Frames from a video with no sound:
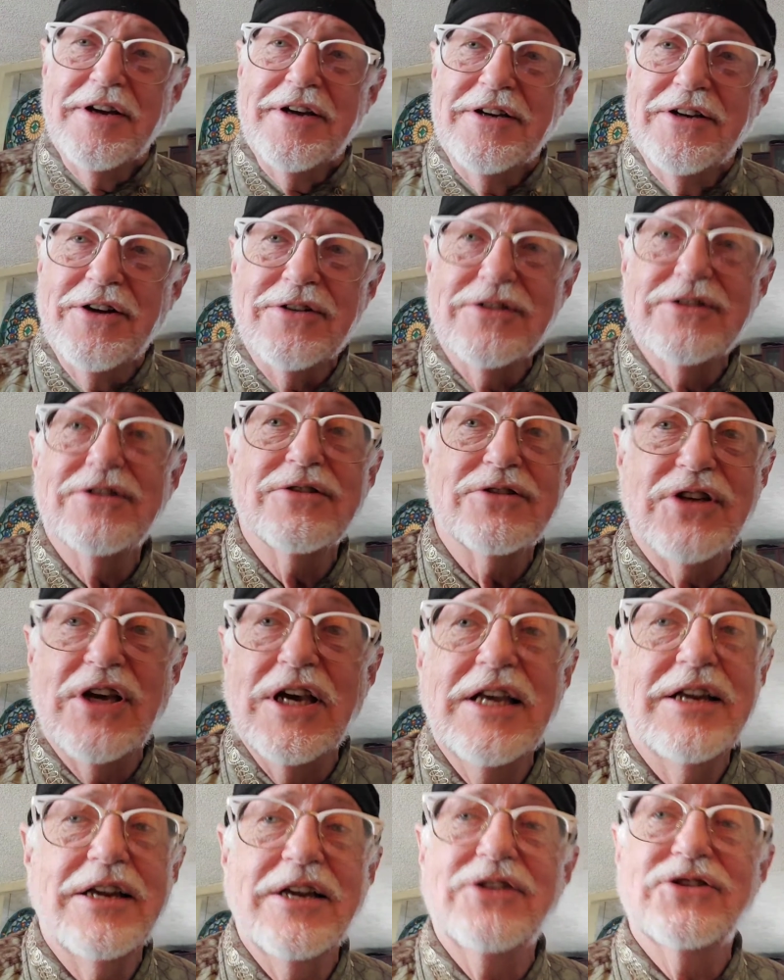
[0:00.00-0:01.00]
You know, this little
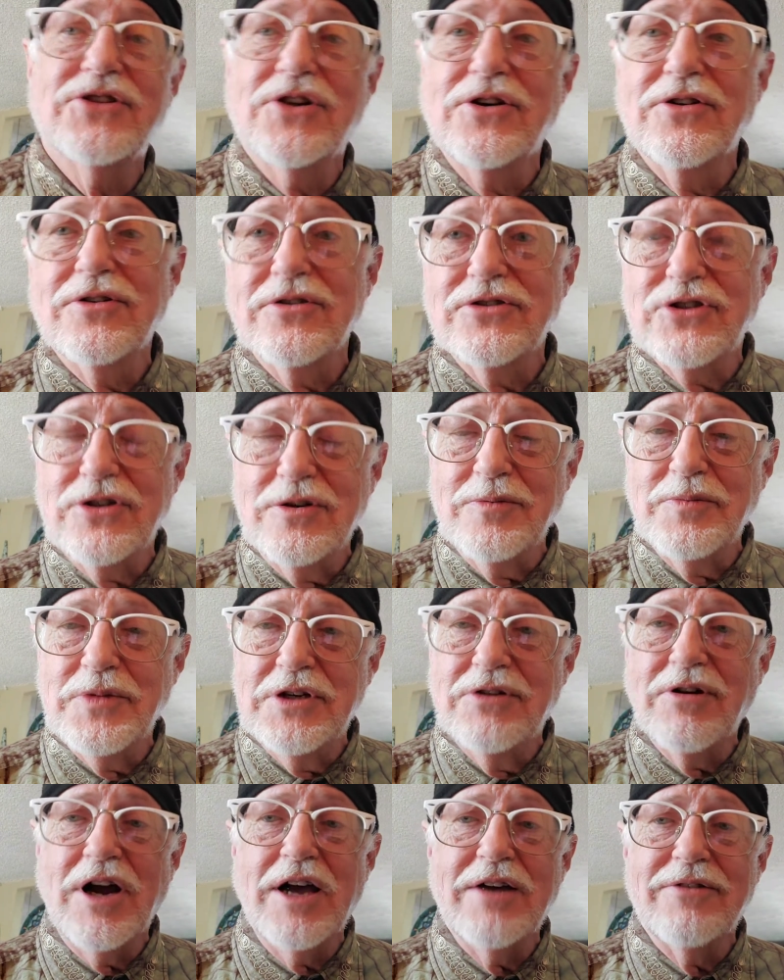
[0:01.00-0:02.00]
teenage girl shouldn't be
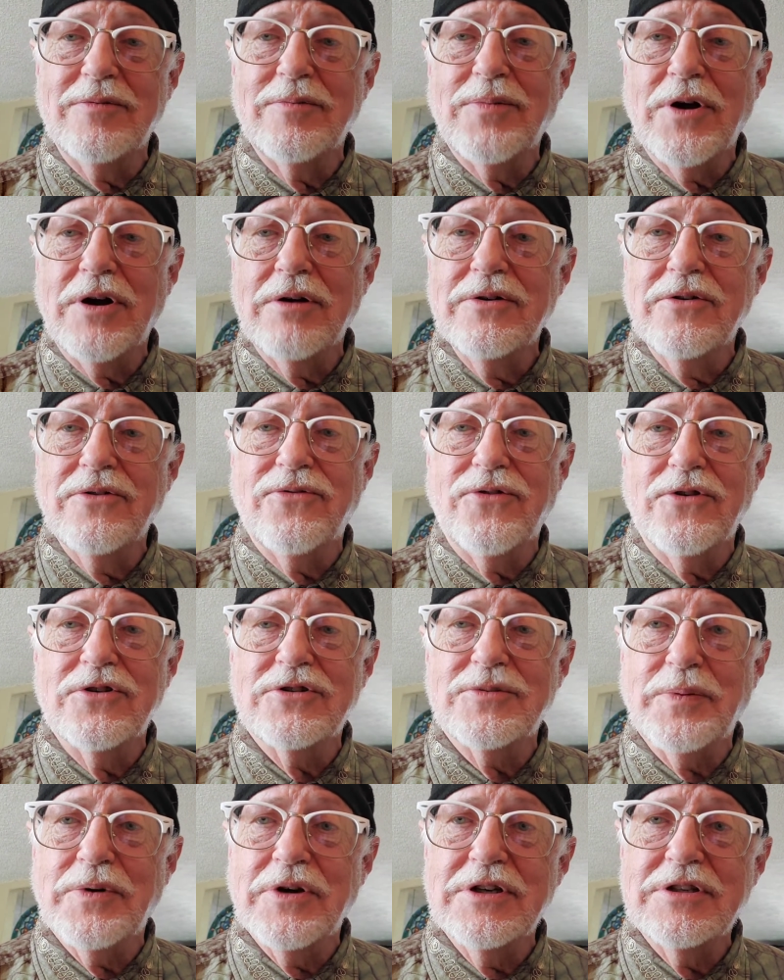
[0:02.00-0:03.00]
driving probably in the
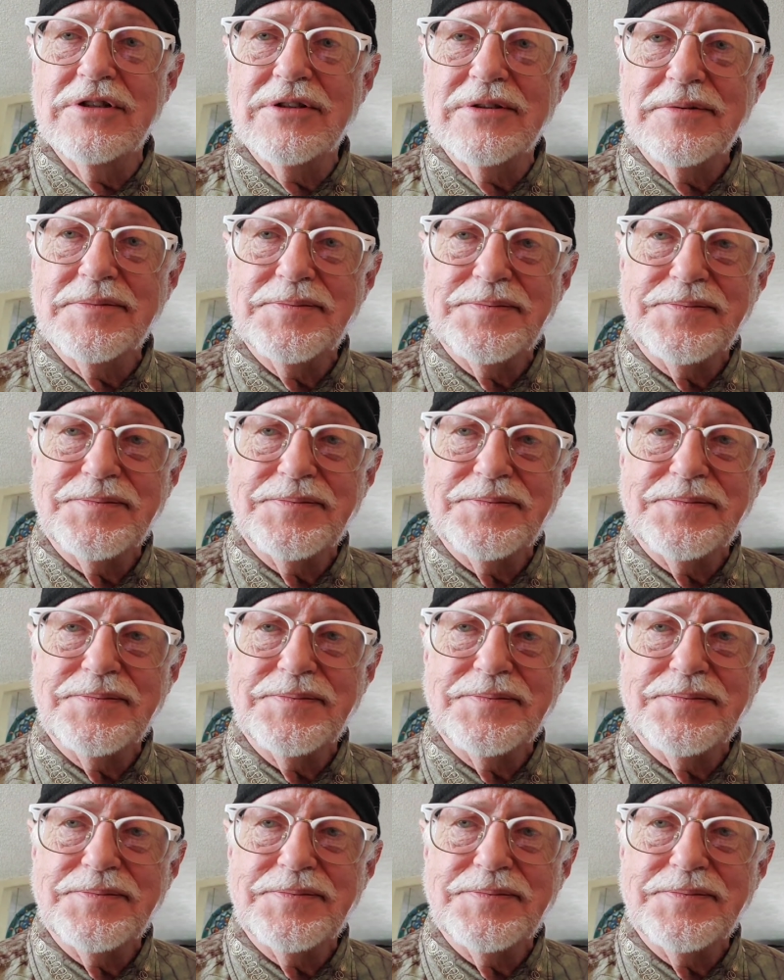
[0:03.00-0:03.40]
first place.